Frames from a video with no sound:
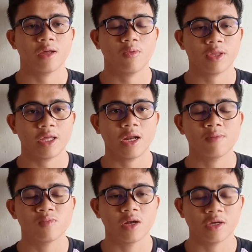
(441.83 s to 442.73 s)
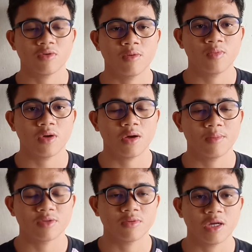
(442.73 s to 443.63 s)
Wassalamualaikum
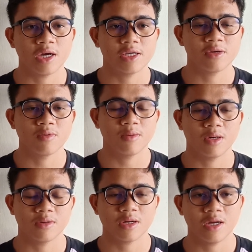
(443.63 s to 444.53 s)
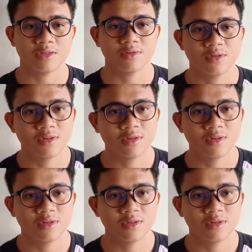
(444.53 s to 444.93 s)
warahmatullahi wabarakatuh.